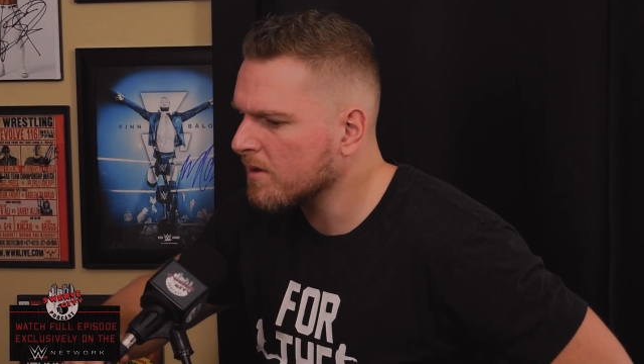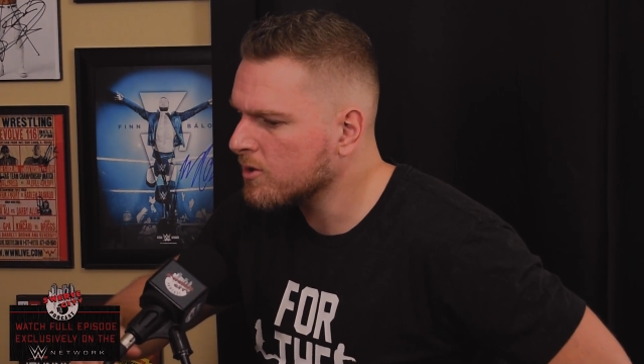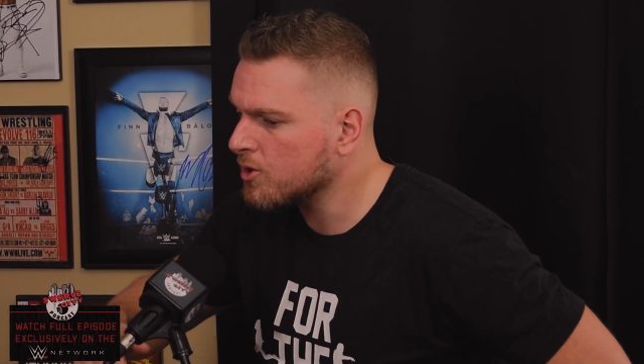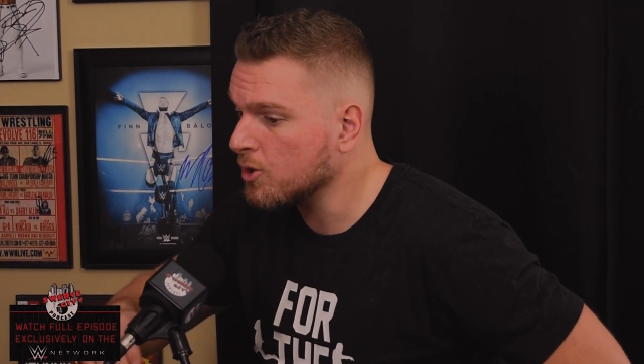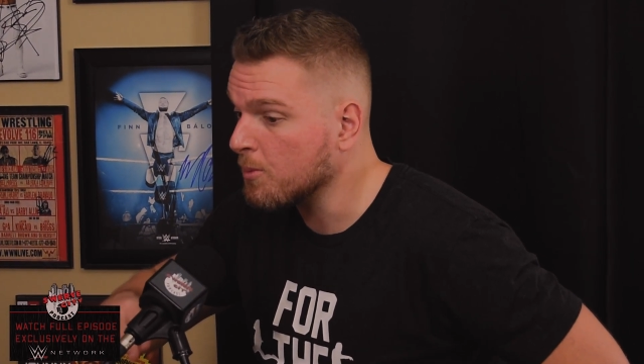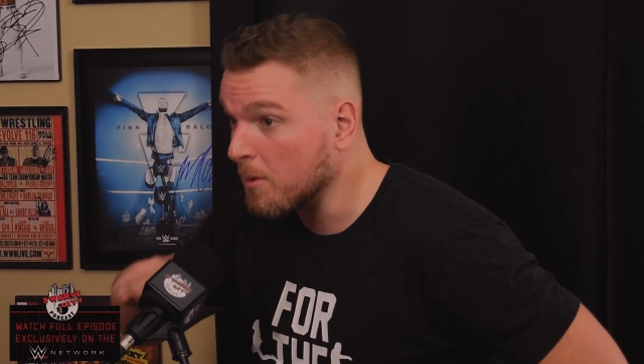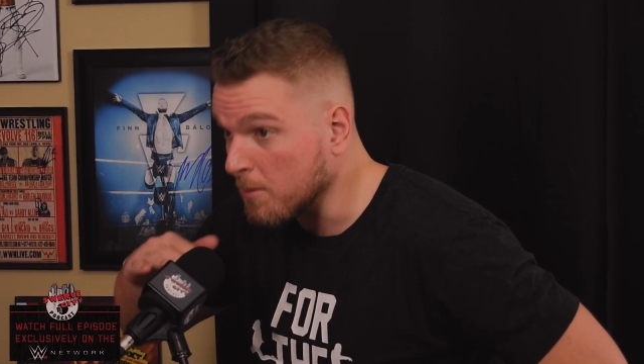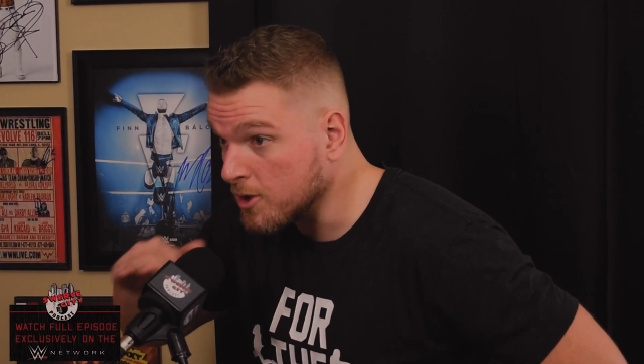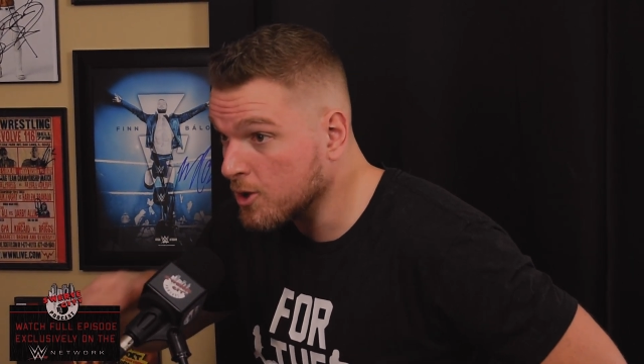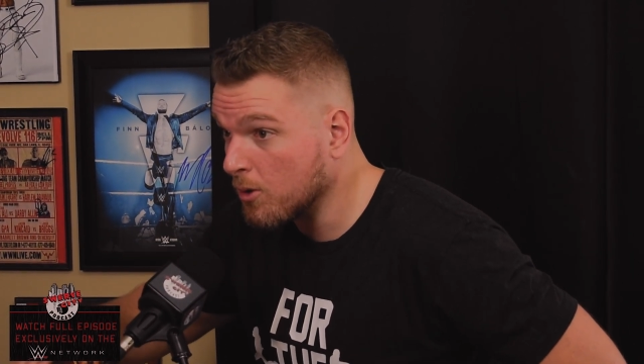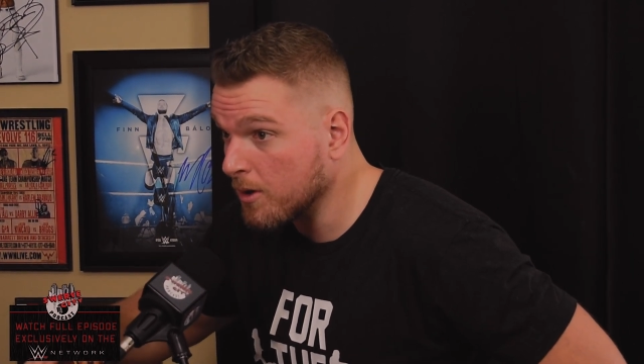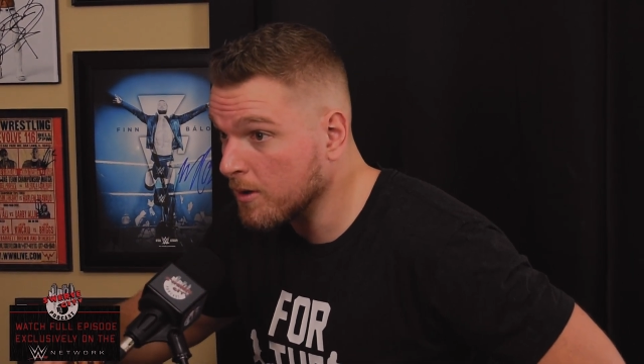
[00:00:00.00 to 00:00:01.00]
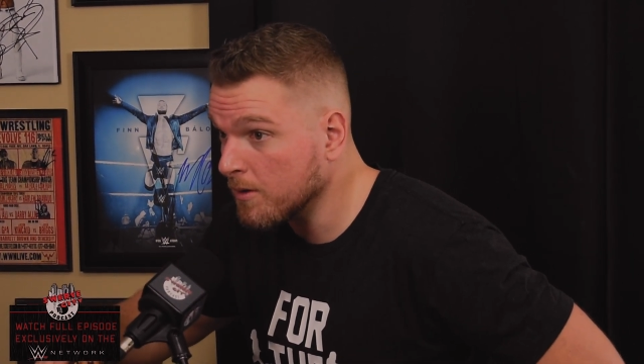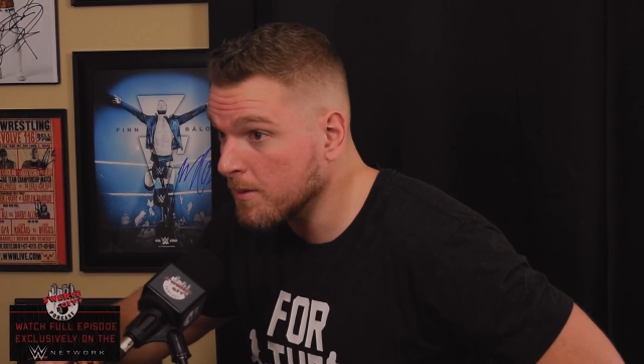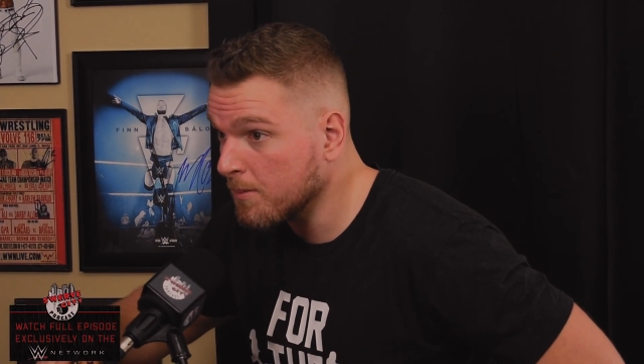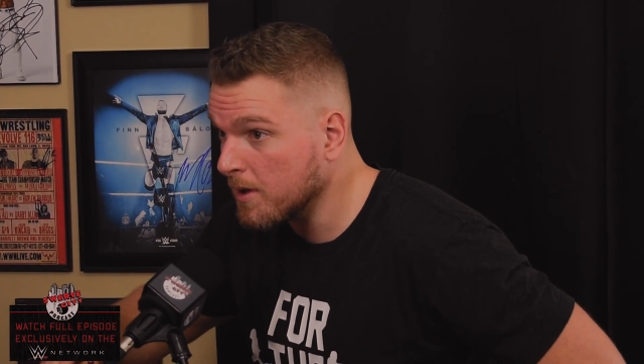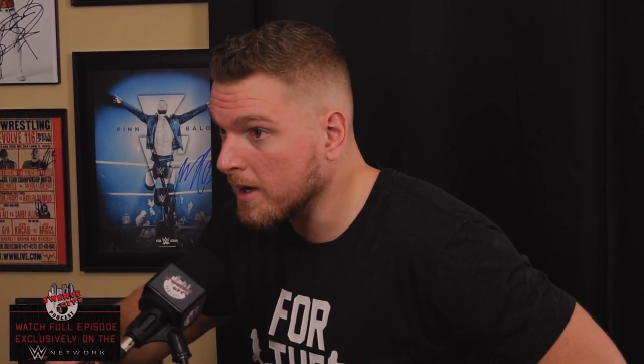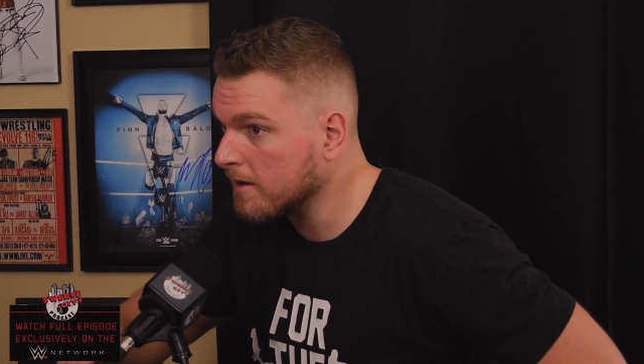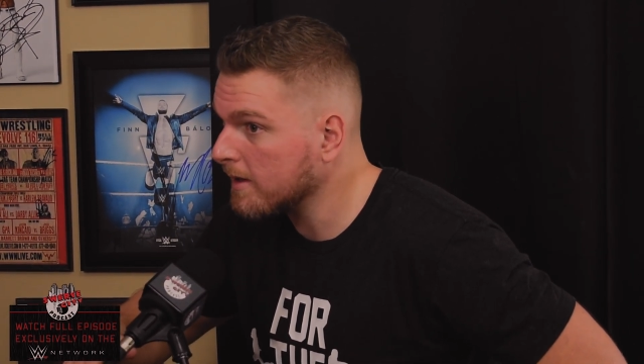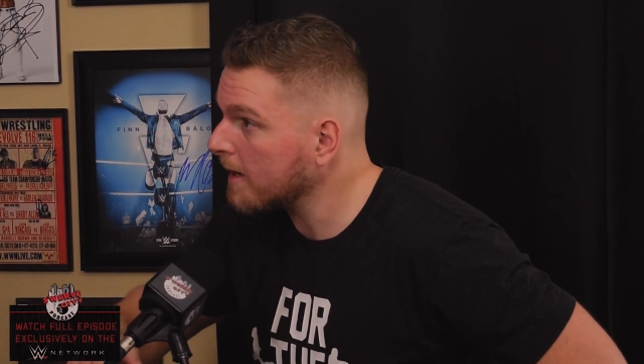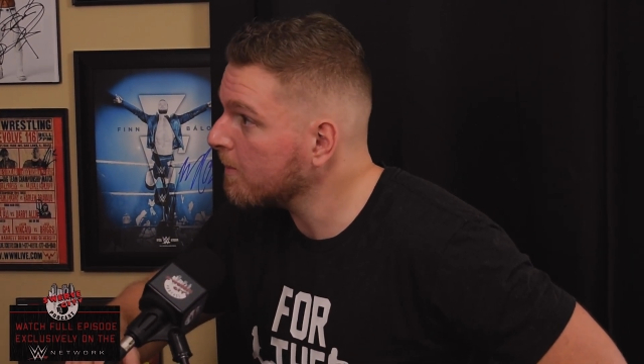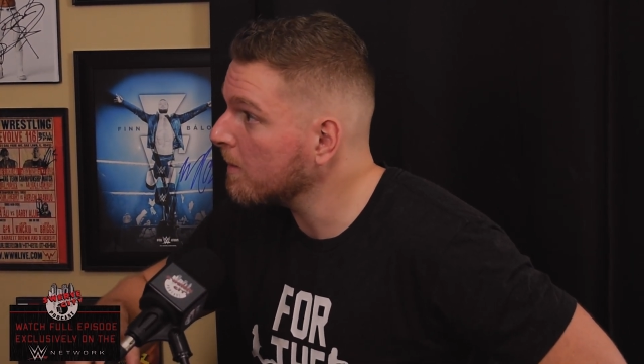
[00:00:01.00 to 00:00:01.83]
super mature group. A lot of